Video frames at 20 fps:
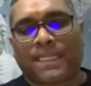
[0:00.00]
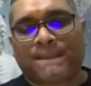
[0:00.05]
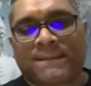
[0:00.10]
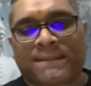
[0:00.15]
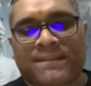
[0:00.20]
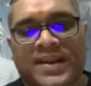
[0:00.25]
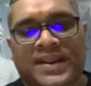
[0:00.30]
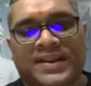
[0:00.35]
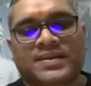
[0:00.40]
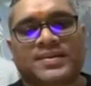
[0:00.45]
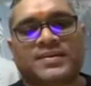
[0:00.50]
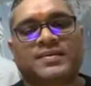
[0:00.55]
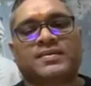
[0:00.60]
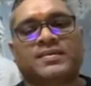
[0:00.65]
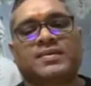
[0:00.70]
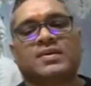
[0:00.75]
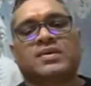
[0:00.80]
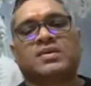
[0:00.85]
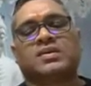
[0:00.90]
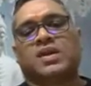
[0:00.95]
Right.
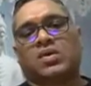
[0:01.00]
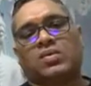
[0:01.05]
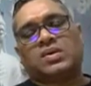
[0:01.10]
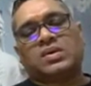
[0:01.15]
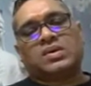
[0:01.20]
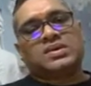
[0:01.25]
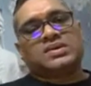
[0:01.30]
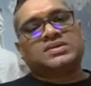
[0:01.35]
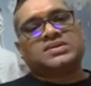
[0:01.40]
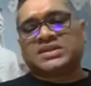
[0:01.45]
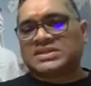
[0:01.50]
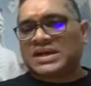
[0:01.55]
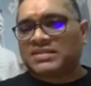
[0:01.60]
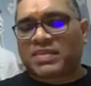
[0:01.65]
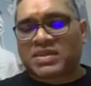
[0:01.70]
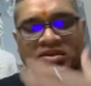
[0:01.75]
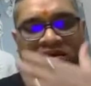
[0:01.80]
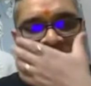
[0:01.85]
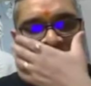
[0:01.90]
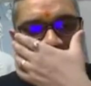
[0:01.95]
Now, these are the
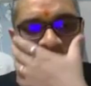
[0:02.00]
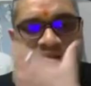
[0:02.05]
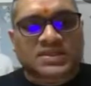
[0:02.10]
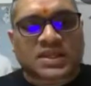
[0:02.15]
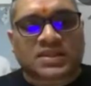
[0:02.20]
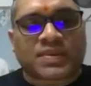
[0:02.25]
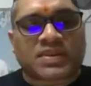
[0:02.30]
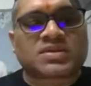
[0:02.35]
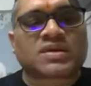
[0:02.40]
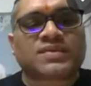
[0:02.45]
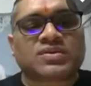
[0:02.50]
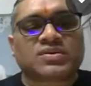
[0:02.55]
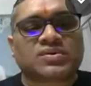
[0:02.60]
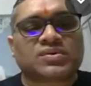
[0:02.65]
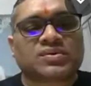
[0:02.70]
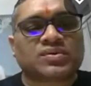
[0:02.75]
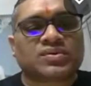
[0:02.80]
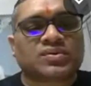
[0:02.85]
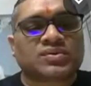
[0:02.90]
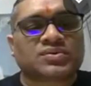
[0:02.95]
picture. These are the picture which
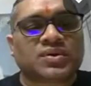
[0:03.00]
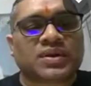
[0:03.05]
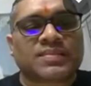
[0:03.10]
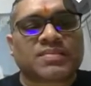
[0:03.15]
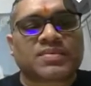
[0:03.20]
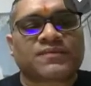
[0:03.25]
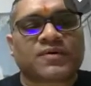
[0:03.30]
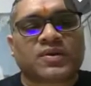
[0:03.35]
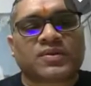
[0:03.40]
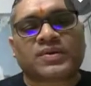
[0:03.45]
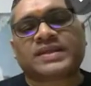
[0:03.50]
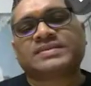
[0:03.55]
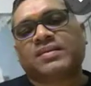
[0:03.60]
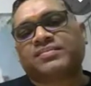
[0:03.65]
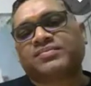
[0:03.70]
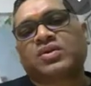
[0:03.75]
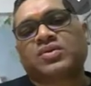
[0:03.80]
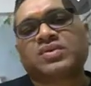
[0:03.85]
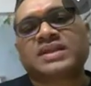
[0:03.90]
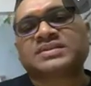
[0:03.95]
you should remember for your exam. So
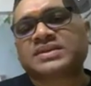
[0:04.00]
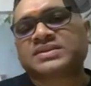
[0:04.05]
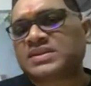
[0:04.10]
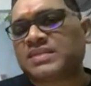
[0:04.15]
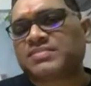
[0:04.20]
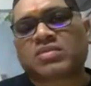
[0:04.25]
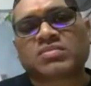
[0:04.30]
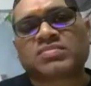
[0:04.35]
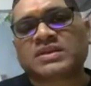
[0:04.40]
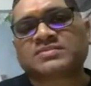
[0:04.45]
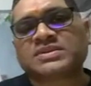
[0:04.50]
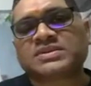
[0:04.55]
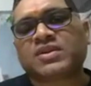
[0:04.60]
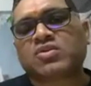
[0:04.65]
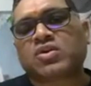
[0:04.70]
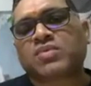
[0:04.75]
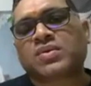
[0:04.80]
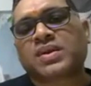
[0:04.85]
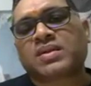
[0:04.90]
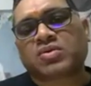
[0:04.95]
now you can see this is the normal plasma cell. We are not
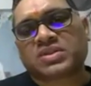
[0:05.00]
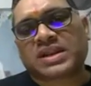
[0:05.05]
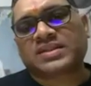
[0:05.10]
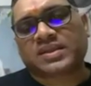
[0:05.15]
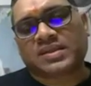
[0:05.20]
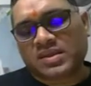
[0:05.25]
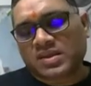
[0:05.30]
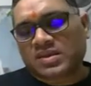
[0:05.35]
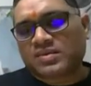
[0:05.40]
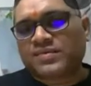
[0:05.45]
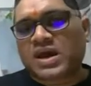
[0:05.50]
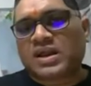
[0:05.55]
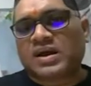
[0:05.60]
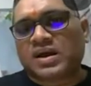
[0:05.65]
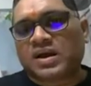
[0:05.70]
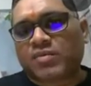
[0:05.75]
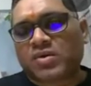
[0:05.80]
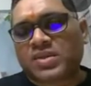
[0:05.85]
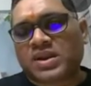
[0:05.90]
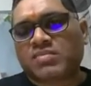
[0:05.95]
bothered about that thing. We are
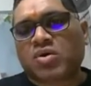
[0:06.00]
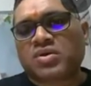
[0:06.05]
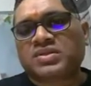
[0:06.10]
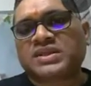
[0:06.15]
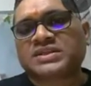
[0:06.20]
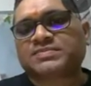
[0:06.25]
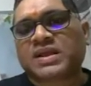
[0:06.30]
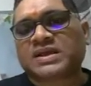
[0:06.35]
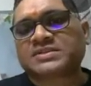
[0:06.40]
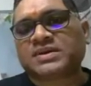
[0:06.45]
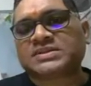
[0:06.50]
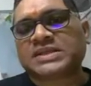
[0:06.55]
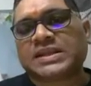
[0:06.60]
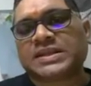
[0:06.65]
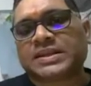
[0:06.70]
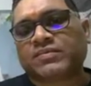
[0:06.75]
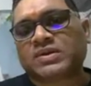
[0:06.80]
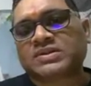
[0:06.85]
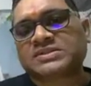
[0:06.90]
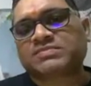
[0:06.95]
bothered about this plasma cell.
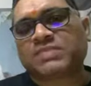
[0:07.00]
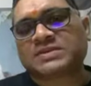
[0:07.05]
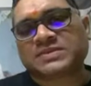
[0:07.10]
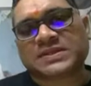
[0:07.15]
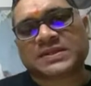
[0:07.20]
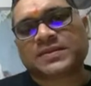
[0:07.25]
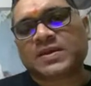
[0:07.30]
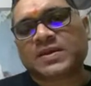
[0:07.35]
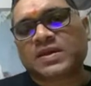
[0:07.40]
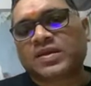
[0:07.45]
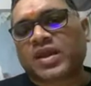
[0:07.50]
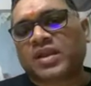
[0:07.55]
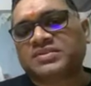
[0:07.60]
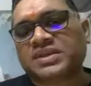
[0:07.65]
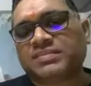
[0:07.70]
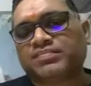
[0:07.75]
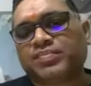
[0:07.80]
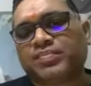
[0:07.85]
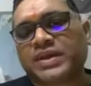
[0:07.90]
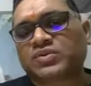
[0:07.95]
What is this plasma cell? Can you
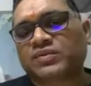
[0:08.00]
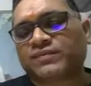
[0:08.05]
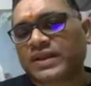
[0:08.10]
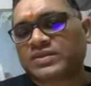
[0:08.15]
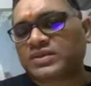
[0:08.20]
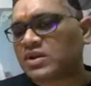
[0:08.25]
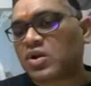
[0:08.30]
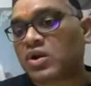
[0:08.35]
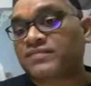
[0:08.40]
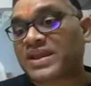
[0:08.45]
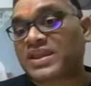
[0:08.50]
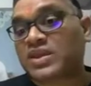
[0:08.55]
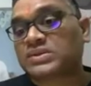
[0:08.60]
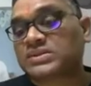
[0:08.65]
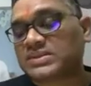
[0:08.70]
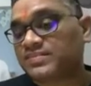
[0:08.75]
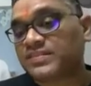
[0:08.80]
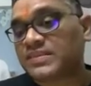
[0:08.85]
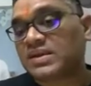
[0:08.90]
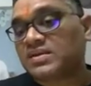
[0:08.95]
see basophilic? These are not vacuoles.
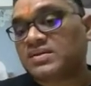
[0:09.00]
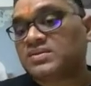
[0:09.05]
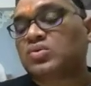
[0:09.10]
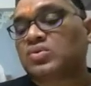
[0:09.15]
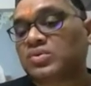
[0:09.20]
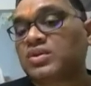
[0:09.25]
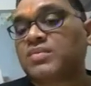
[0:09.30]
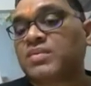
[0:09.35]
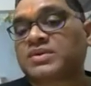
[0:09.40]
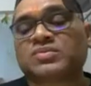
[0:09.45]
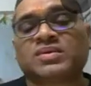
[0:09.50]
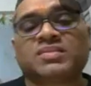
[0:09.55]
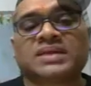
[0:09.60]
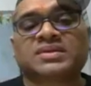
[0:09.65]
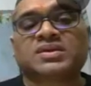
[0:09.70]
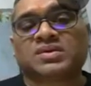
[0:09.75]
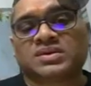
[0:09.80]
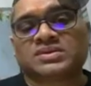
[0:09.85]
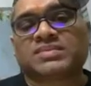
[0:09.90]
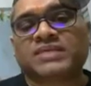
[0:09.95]
So you remember Shubham, I think
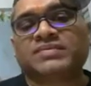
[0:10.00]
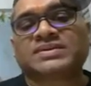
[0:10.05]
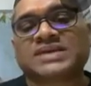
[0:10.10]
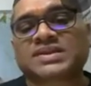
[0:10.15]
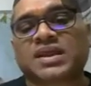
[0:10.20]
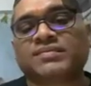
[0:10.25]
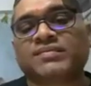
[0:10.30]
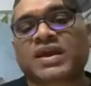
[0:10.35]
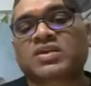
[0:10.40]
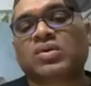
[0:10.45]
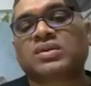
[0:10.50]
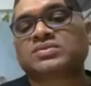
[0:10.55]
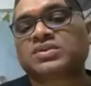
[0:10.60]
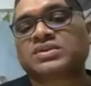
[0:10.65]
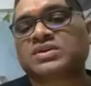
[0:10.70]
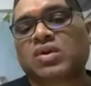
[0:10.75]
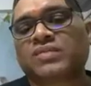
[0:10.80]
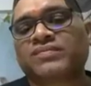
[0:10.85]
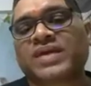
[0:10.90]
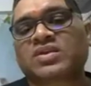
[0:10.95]
somebody was asking vacuole. So these are
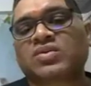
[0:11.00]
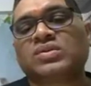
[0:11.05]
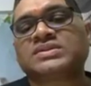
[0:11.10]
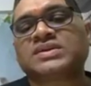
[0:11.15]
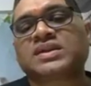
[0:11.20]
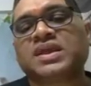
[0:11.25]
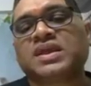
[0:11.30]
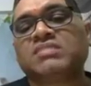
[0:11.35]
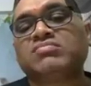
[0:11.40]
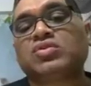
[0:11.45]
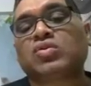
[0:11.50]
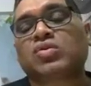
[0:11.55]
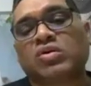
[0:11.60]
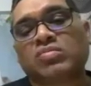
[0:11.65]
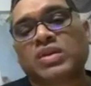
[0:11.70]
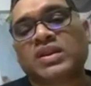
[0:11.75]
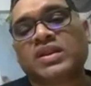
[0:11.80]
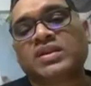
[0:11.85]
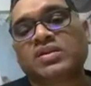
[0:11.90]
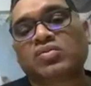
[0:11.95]
not vacuoles. These are the immunoglobulin
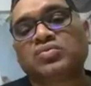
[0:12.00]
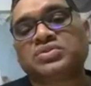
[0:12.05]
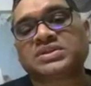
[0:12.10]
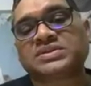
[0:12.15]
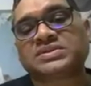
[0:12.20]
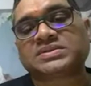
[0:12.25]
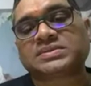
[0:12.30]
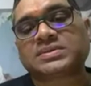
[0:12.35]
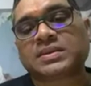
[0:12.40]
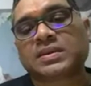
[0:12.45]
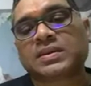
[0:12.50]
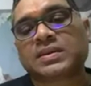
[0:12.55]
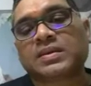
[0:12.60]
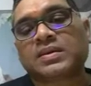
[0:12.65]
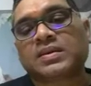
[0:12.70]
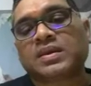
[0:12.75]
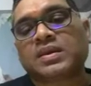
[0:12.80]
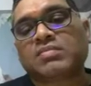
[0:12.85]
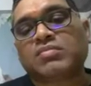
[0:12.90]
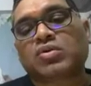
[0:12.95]
inclusions.
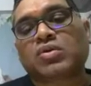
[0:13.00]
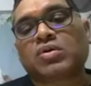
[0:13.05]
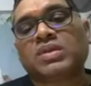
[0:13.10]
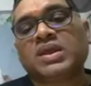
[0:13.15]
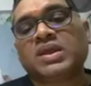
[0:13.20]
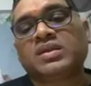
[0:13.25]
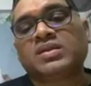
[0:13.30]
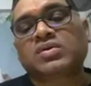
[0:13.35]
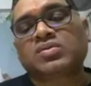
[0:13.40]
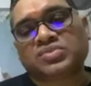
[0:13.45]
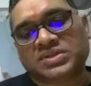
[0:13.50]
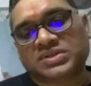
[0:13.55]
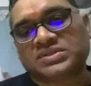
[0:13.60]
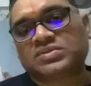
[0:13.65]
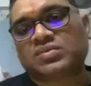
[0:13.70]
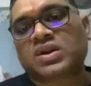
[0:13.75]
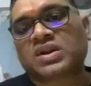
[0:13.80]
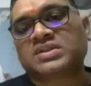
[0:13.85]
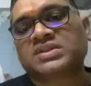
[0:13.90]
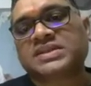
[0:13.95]
immunoglobulin inclusions. So what
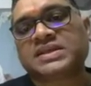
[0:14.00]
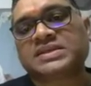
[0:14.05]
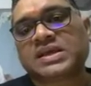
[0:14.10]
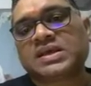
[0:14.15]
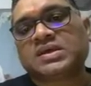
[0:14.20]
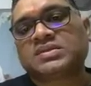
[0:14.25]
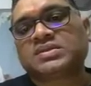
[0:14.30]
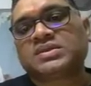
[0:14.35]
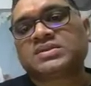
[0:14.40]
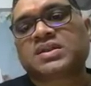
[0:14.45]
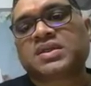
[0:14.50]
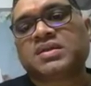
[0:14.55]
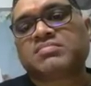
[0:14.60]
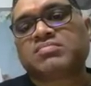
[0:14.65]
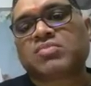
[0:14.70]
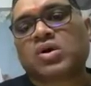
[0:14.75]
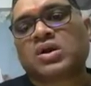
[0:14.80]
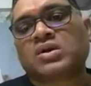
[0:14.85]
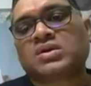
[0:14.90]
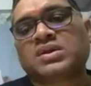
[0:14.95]
are these things? These are the
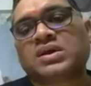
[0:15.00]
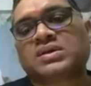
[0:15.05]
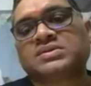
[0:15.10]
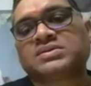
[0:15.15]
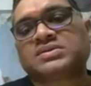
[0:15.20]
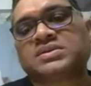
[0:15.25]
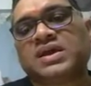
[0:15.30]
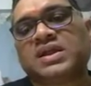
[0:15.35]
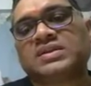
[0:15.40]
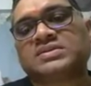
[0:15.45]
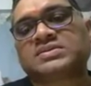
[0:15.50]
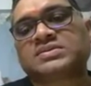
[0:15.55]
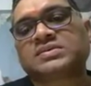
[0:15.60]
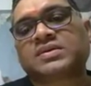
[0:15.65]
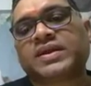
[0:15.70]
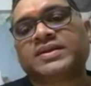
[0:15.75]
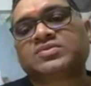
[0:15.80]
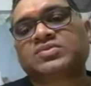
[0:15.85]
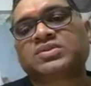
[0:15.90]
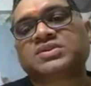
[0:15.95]
MOT cells, right?
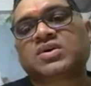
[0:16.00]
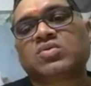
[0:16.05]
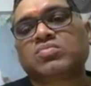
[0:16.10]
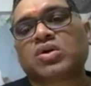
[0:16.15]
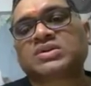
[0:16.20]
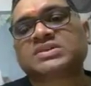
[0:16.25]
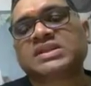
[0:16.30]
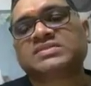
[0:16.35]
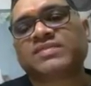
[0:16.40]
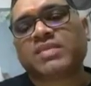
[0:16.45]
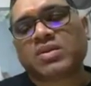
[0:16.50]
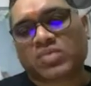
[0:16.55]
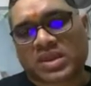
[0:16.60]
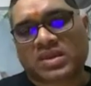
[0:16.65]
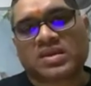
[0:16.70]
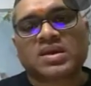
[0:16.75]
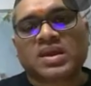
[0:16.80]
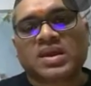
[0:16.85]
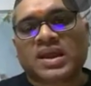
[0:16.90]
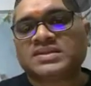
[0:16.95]
So this is how MOT cells will be looking.
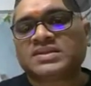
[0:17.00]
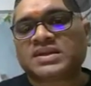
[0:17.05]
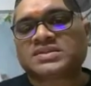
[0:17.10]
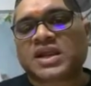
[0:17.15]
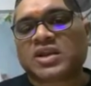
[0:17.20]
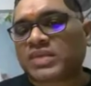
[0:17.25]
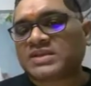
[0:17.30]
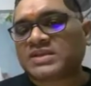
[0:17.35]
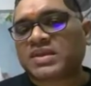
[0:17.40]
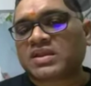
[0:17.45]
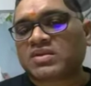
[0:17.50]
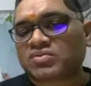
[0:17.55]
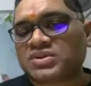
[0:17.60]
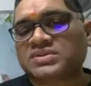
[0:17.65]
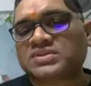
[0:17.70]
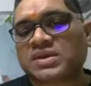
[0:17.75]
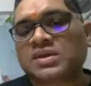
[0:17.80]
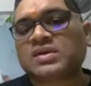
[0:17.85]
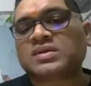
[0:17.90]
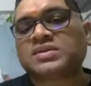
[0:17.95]
And these are the cytoplasmic inclusions.
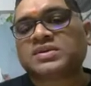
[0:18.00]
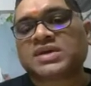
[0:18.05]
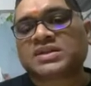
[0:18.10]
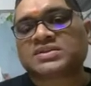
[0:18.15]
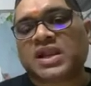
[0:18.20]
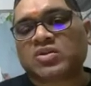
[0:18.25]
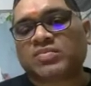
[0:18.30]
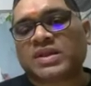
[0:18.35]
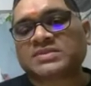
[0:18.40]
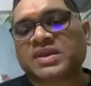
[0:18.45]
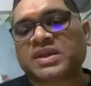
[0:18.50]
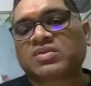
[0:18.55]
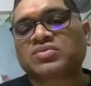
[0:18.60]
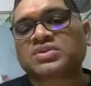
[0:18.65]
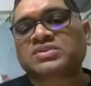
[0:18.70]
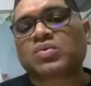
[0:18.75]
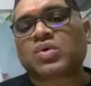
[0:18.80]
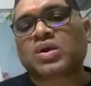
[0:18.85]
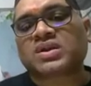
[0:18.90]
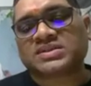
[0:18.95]
These are the cytoplasmic inclusions. So
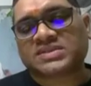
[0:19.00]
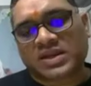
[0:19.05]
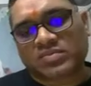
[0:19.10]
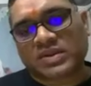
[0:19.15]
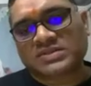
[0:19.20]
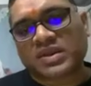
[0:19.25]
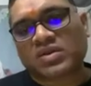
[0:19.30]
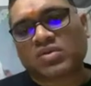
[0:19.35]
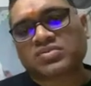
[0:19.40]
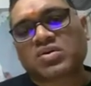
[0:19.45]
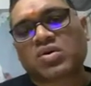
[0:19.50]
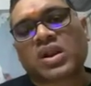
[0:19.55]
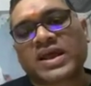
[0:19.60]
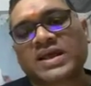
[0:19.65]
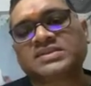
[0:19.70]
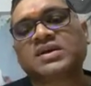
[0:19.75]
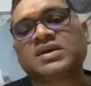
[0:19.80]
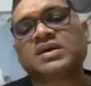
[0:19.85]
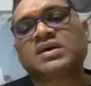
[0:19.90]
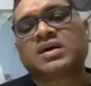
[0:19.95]
what are the cytoplasmic inclusions called as?
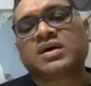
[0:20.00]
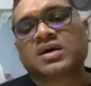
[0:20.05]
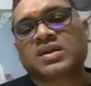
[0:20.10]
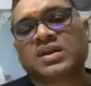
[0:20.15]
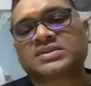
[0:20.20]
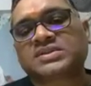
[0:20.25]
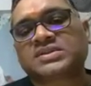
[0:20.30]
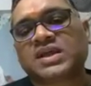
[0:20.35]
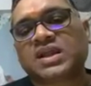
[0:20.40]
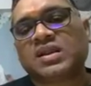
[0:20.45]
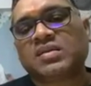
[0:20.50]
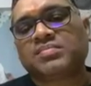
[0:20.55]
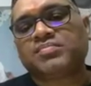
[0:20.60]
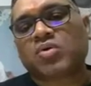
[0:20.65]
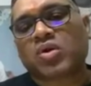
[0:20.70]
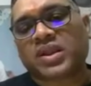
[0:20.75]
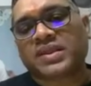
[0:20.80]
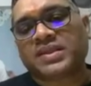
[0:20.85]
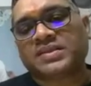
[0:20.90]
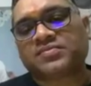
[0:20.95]
Russell
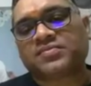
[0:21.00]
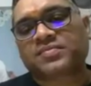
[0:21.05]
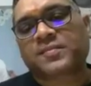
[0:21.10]
bodies.